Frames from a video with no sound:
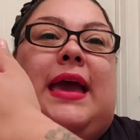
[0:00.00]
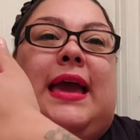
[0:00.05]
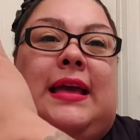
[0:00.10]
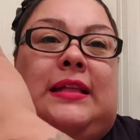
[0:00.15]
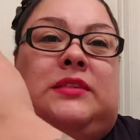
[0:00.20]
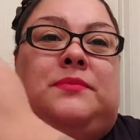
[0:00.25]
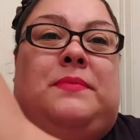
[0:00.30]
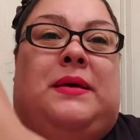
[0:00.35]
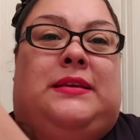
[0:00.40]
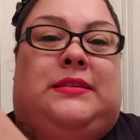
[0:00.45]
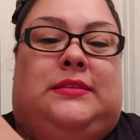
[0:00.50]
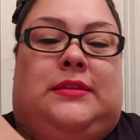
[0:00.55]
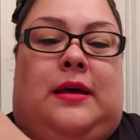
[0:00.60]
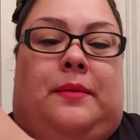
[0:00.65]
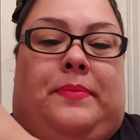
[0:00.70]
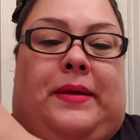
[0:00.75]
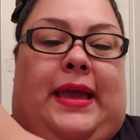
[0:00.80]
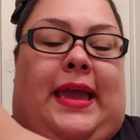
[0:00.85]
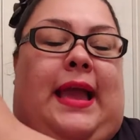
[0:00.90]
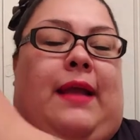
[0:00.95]
it's messed
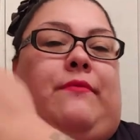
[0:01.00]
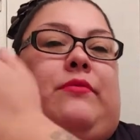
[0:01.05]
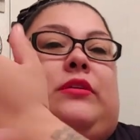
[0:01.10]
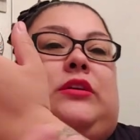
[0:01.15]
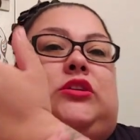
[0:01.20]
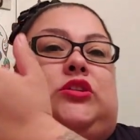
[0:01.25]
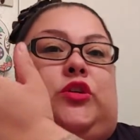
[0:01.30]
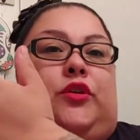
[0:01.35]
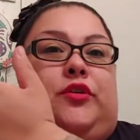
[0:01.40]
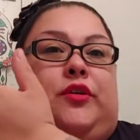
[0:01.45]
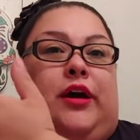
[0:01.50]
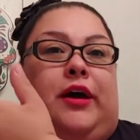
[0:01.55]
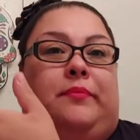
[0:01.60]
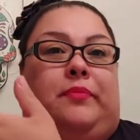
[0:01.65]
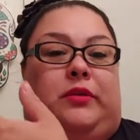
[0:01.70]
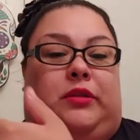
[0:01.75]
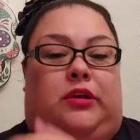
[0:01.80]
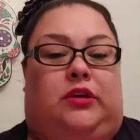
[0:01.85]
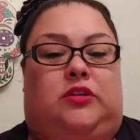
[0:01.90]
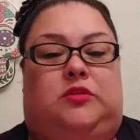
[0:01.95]
up. I can't really show you up
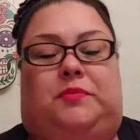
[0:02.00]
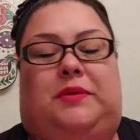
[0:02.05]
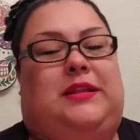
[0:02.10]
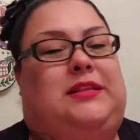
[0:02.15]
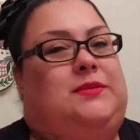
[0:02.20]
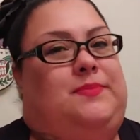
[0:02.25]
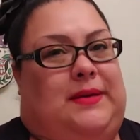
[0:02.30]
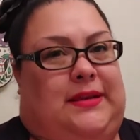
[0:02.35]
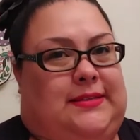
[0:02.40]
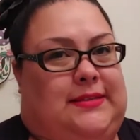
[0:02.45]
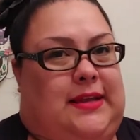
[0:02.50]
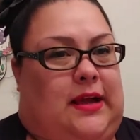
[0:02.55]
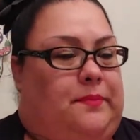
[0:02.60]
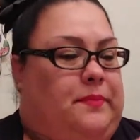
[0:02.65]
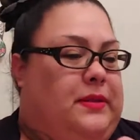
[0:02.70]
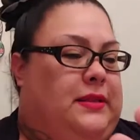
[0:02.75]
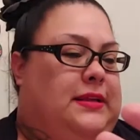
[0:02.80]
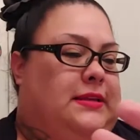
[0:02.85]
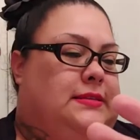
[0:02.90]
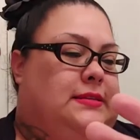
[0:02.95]
close, but it's messed up.
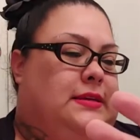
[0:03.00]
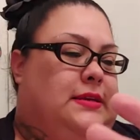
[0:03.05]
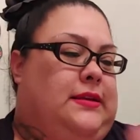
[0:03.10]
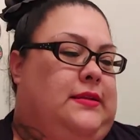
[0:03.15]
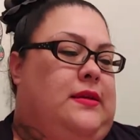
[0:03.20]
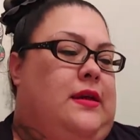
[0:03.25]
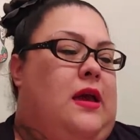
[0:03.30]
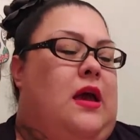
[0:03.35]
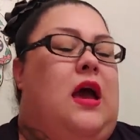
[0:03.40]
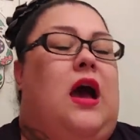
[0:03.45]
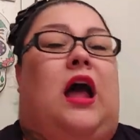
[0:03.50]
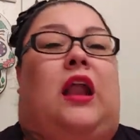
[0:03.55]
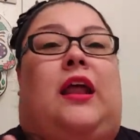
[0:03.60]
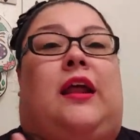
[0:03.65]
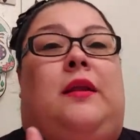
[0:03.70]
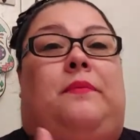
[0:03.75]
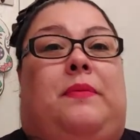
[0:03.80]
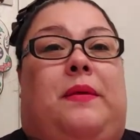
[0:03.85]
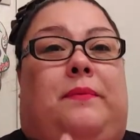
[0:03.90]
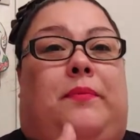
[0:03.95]
It doesn't, a
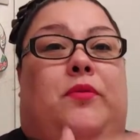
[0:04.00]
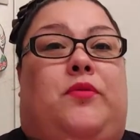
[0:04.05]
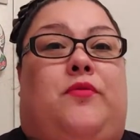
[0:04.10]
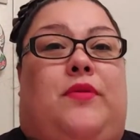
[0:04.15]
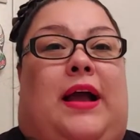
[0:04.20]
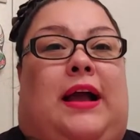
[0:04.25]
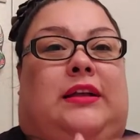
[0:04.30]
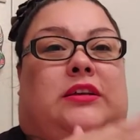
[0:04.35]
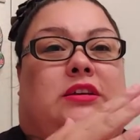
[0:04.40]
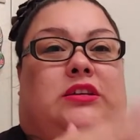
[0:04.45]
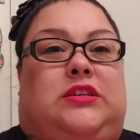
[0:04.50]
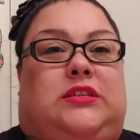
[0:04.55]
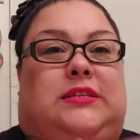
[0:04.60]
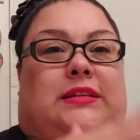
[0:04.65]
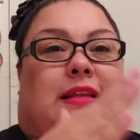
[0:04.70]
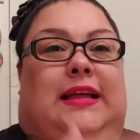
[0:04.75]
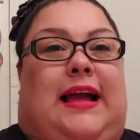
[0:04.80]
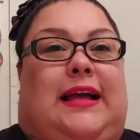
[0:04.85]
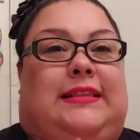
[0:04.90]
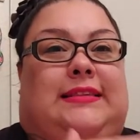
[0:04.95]
lot of people who actually just
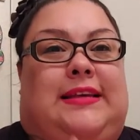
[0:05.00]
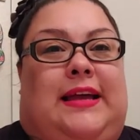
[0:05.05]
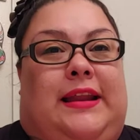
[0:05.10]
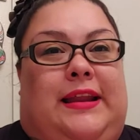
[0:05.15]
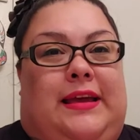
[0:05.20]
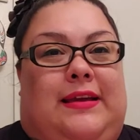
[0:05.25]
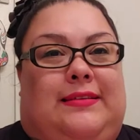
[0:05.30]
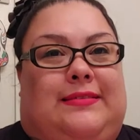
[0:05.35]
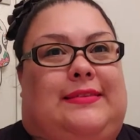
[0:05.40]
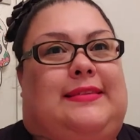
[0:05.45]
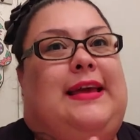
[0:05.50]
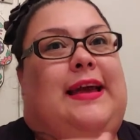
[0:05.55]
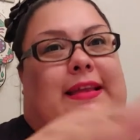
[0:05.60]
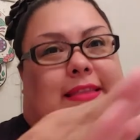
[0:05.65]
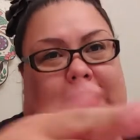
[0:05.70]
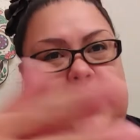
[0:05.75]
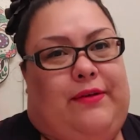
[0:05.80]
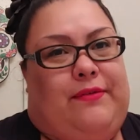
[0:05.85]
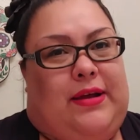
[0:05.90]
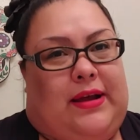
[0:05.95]
glance at it is like,
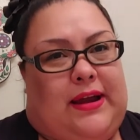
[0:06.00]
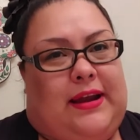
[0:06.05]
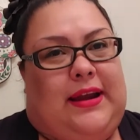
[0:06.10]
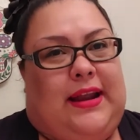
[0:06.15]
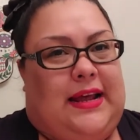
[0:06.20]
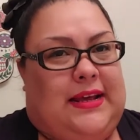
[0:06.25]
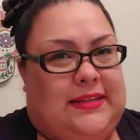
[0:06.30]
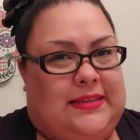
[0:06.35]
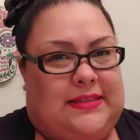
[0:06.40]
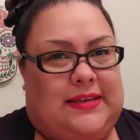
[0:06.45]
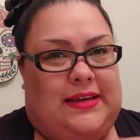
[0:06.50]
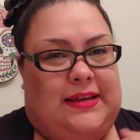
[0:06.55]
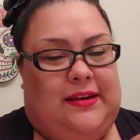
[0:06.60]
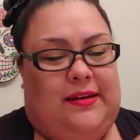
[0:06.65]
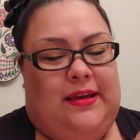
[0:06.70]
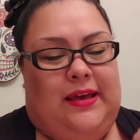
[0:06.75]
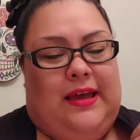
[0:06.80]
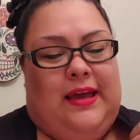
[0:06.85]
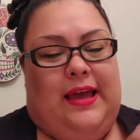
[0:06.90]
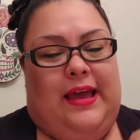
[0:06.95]
they recognize it
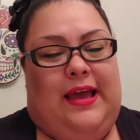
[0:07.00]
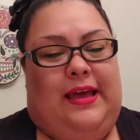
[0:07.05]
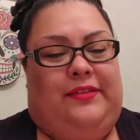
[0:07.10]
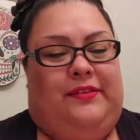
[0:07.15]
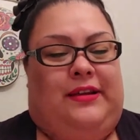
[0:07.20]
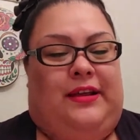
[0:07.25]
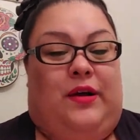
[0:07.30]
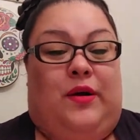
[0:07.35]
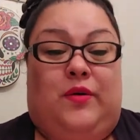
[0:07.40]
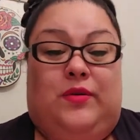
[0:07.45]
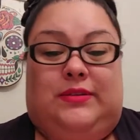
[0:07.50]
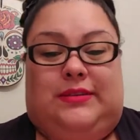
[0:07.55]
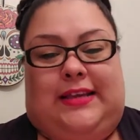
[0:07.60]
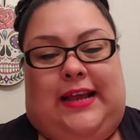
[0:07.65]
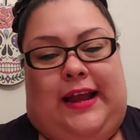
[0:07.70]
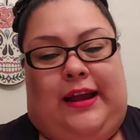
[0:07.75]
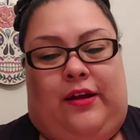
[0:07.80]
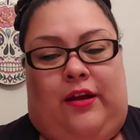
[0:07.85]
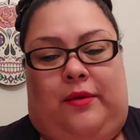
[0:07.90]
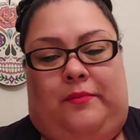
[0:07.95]
and they're like, oh, it's tiger.